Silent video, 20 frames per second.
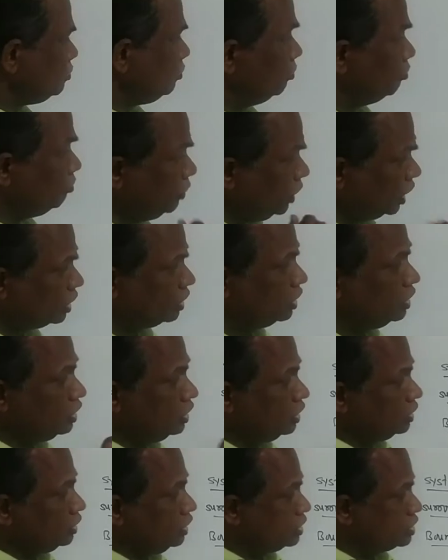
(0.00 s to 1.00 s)

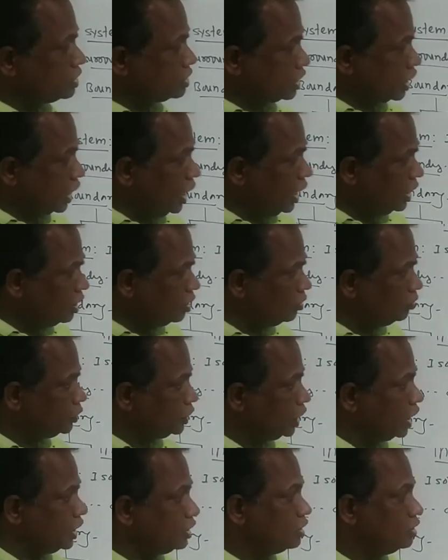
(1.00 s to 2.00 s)
But the state of
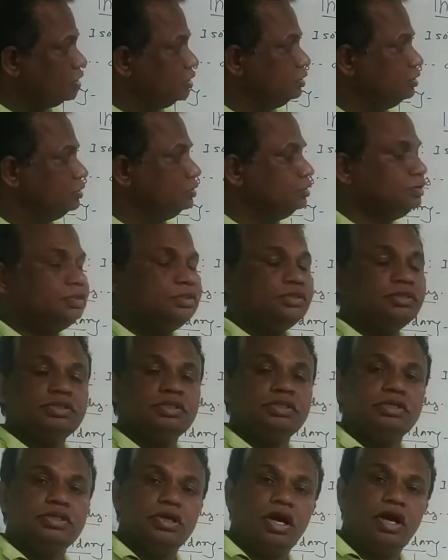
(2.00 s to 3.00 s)
that
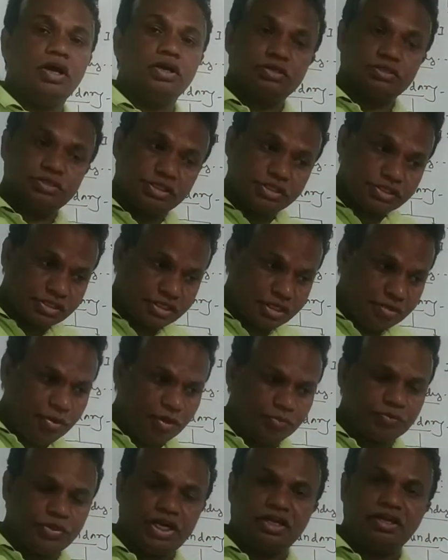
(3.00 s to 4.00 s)
or system
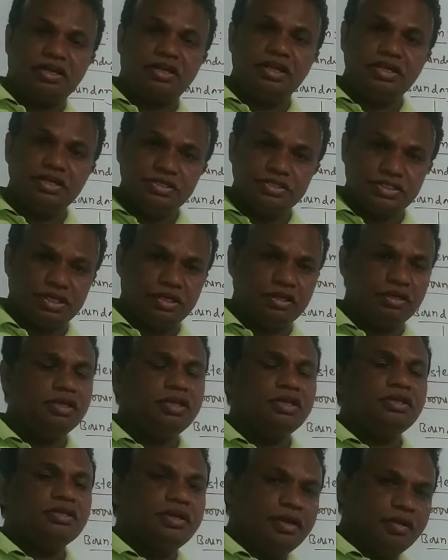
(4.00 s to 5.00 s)
of that
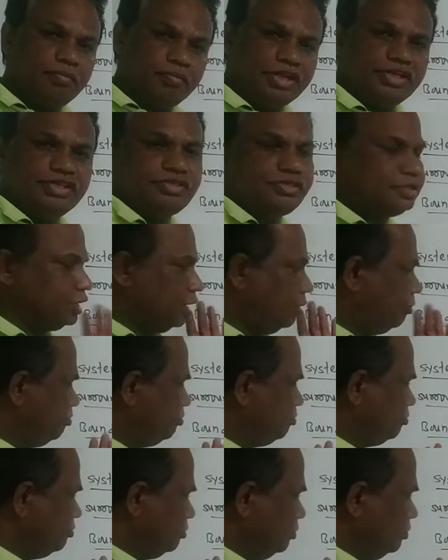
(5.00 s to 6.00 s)
engine remains same.
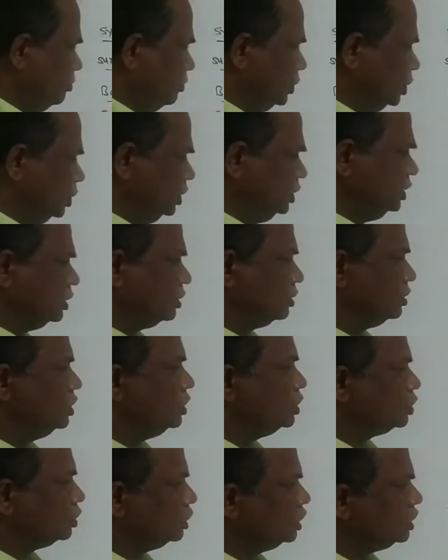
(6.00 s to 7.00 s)
Isn't
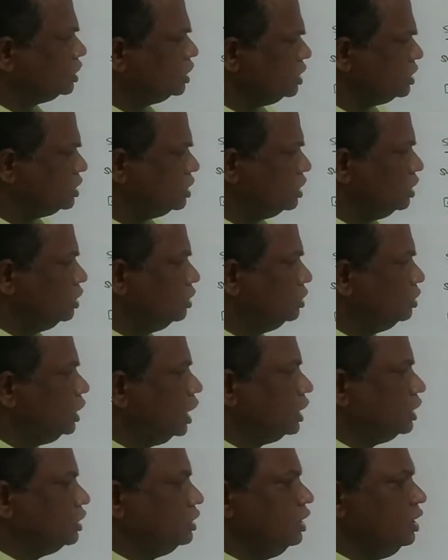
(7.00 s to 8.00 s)
it? So this is the
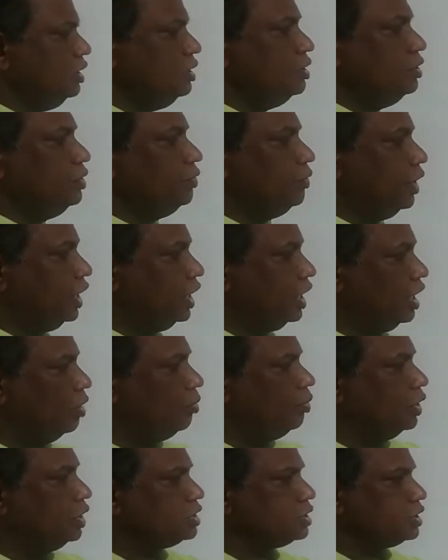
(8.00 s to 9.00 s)

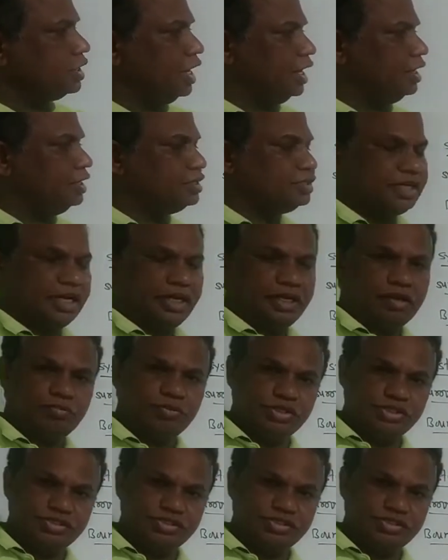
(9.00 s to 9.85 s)
variables and state of the